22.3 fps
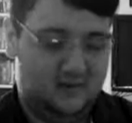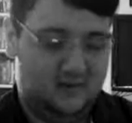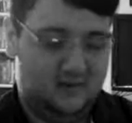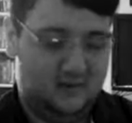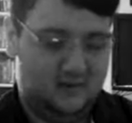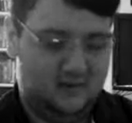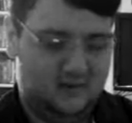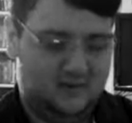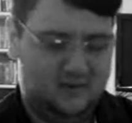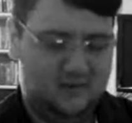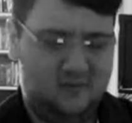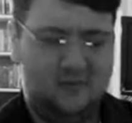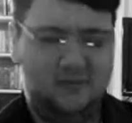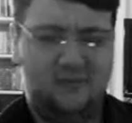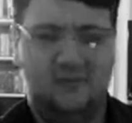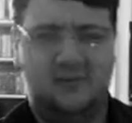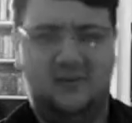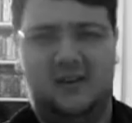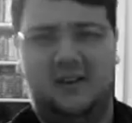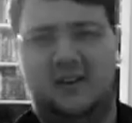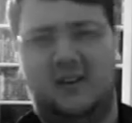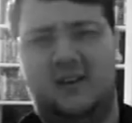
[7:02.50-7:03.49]
Now,
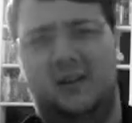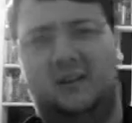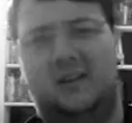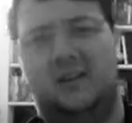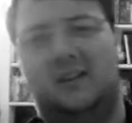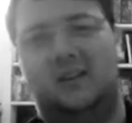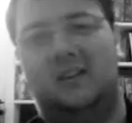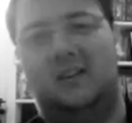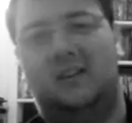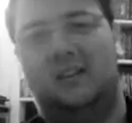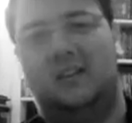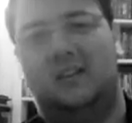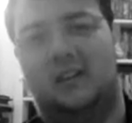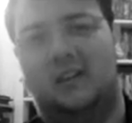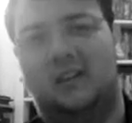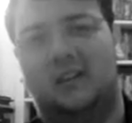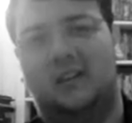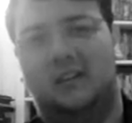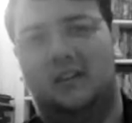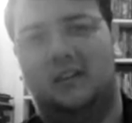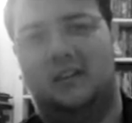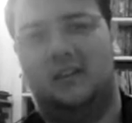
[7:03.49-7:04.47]
when it comes to
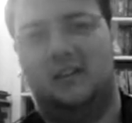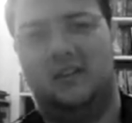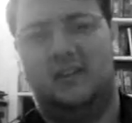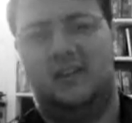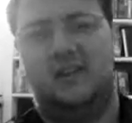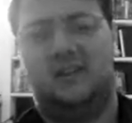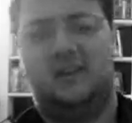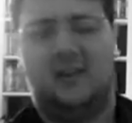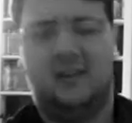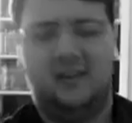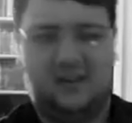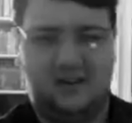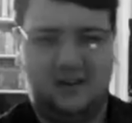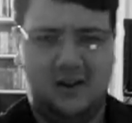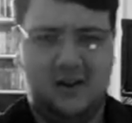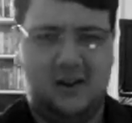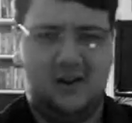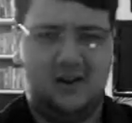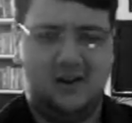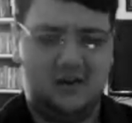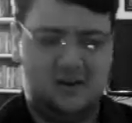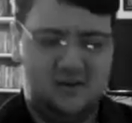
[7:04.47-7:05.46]
the title
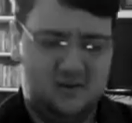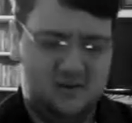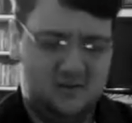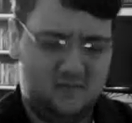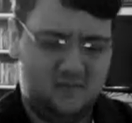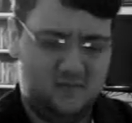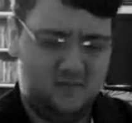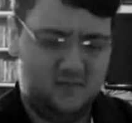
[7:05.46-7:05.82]
character,